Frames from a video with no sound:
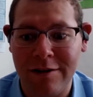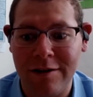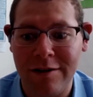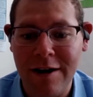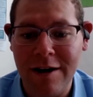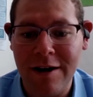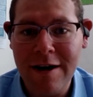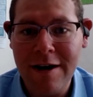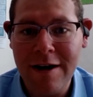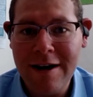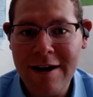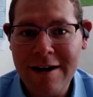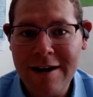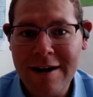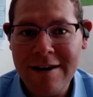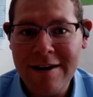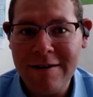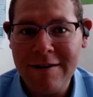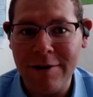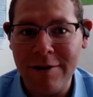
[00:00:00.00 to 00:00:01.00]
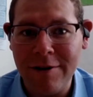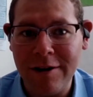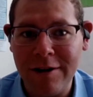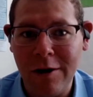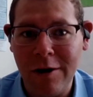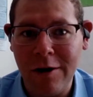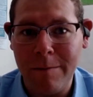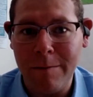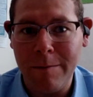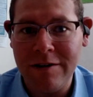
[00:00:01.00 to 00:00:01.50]
and really
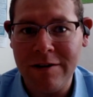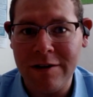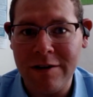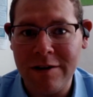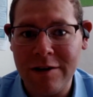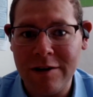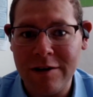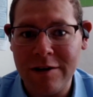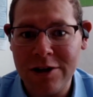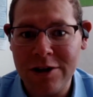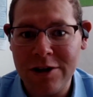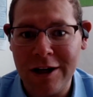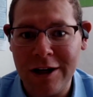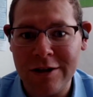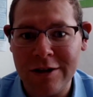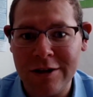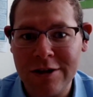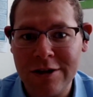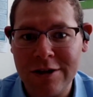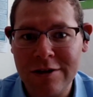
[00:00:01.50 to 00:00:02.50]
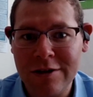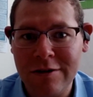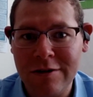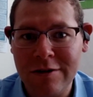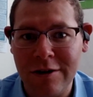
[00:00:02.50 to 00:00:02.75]
hope to change,